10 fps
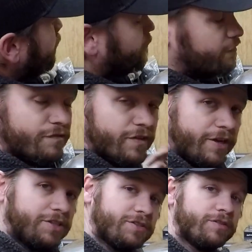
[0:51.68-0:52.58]

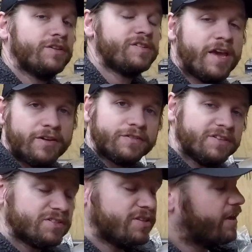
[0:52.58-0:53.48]
finished the tank for the
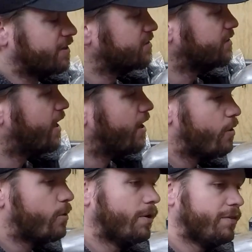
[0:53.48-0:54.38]
CX and
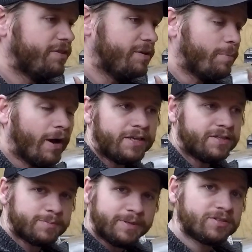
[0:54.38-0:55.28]
now the bike
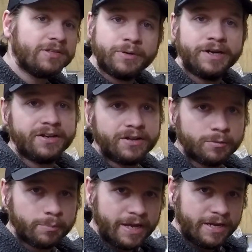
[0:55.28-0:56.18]
is basically ready to go to
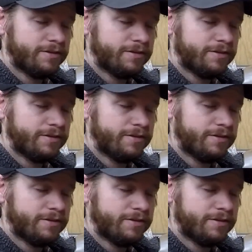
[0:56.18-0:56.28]
paint.